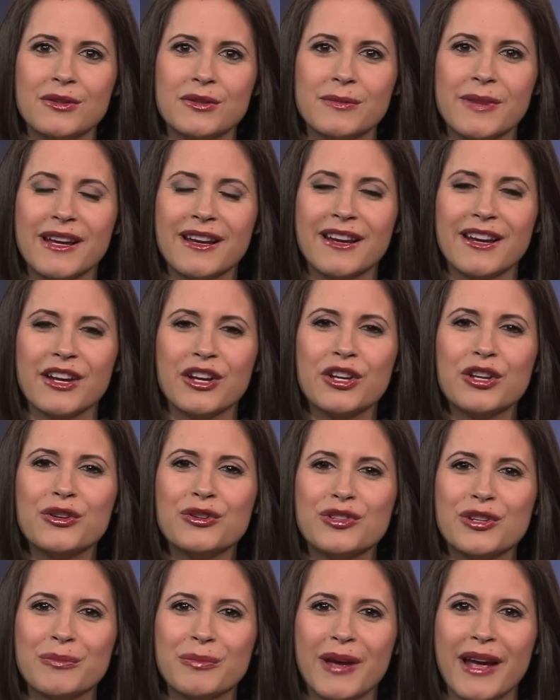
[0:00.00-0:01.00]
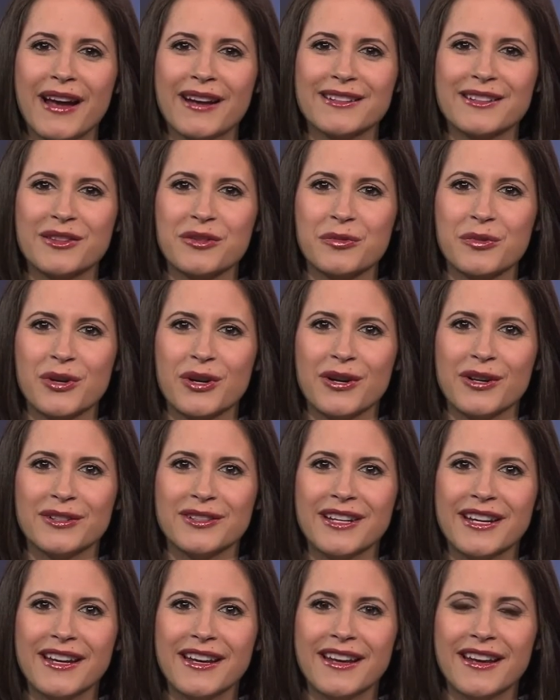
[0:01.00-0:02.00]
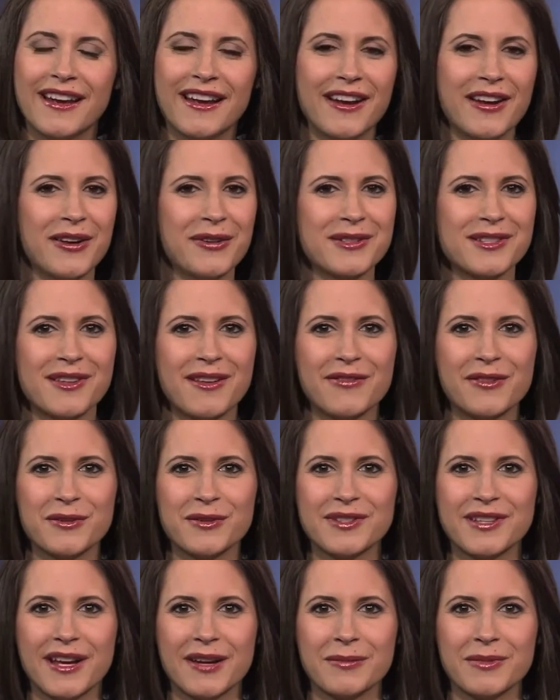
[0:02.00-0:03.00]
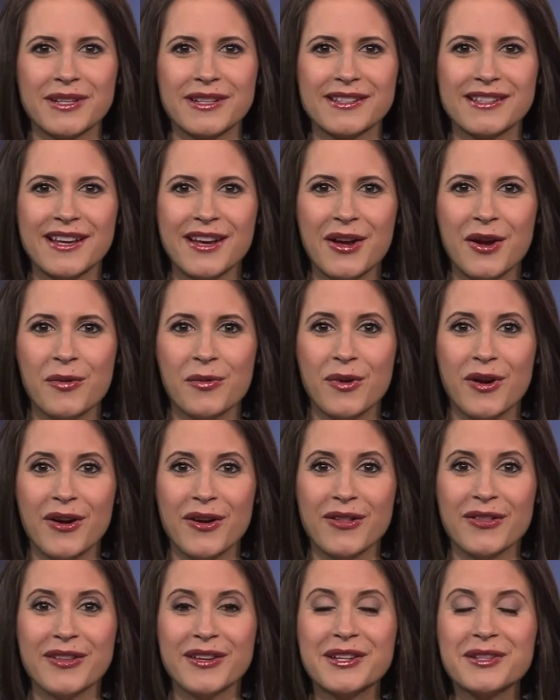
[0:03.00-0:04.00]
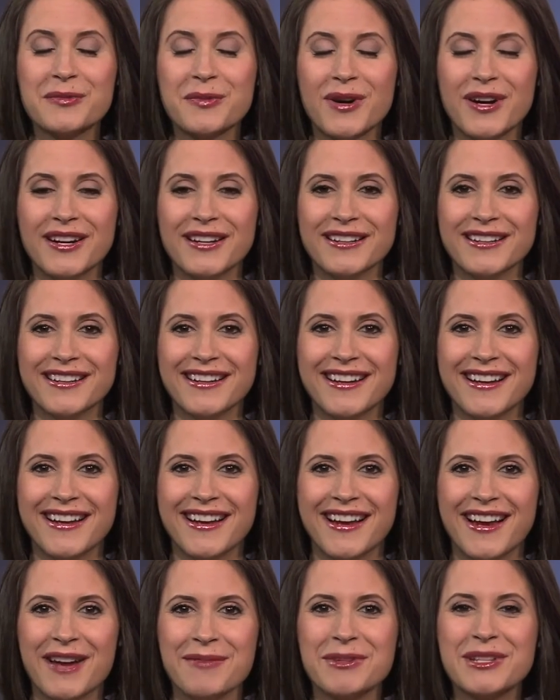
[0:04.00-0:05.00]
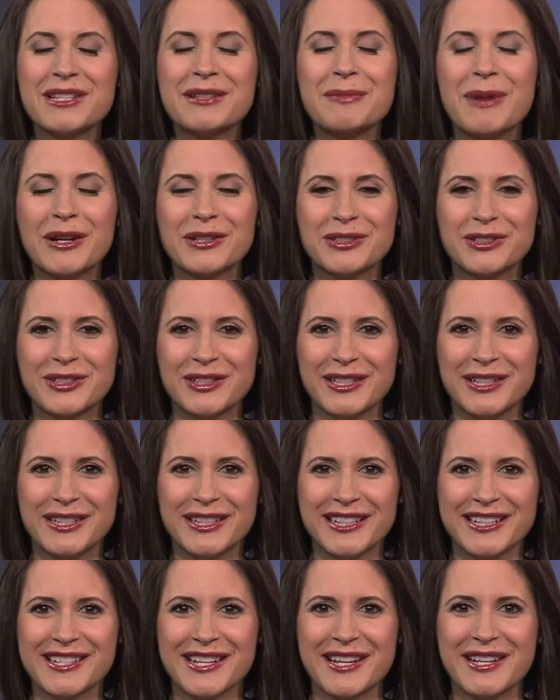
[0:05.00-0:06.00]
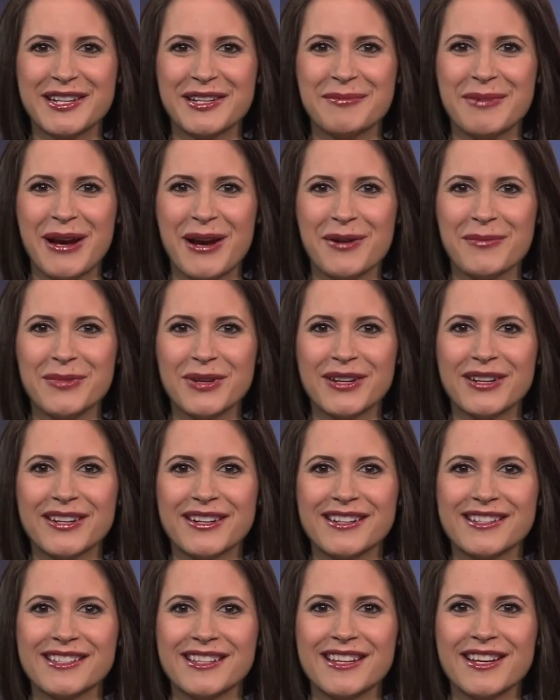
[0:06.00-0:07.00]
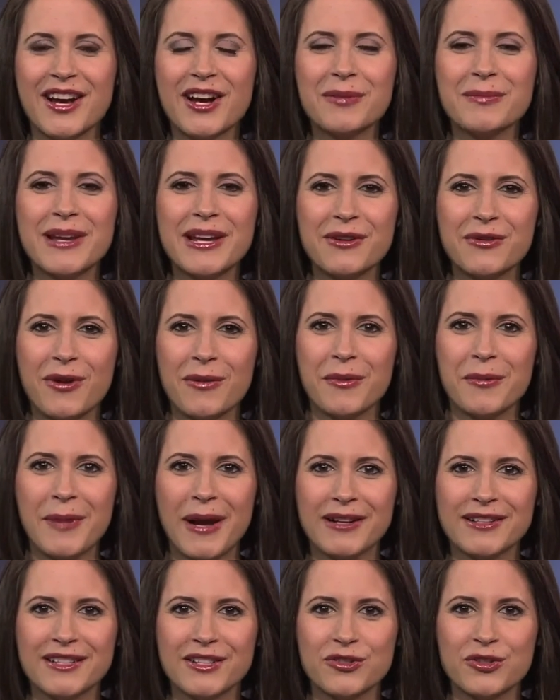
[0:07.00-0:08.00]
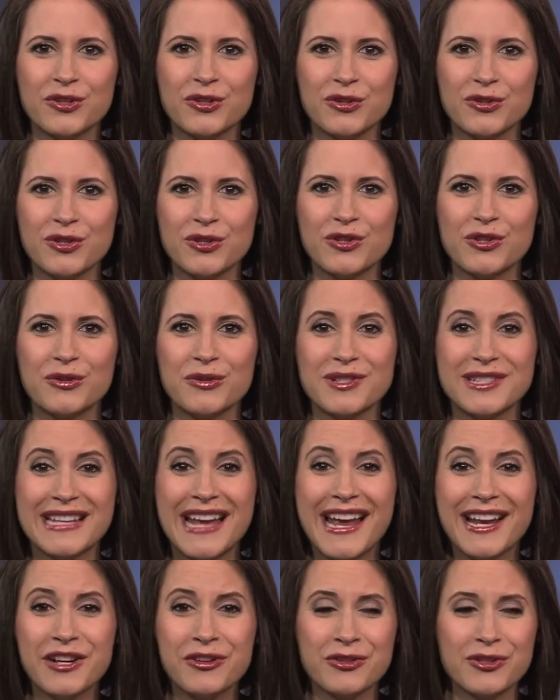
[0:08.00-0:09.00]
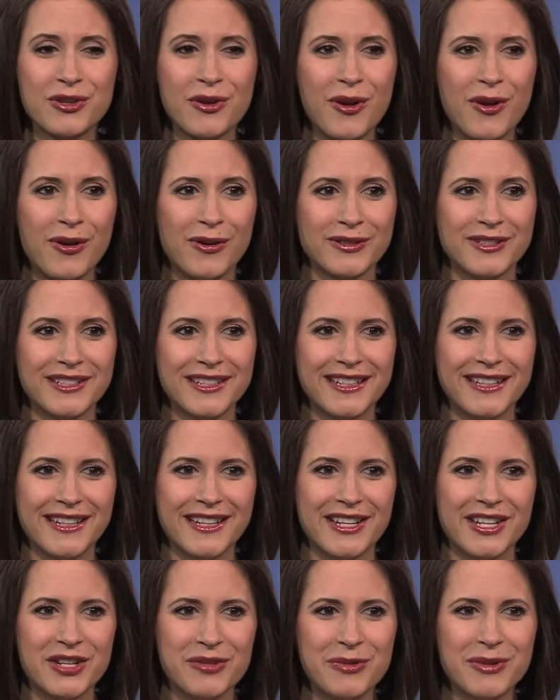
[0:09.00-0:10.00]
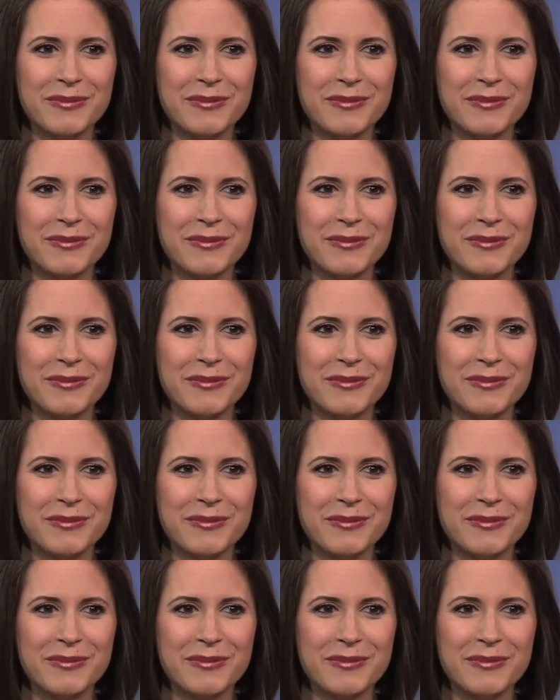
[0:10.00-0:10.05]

who's making a huge impact in the world. And I always love those segments. Well, this one I'm especially excited about because the young man who I'm about to introduce you to is 10 years old. You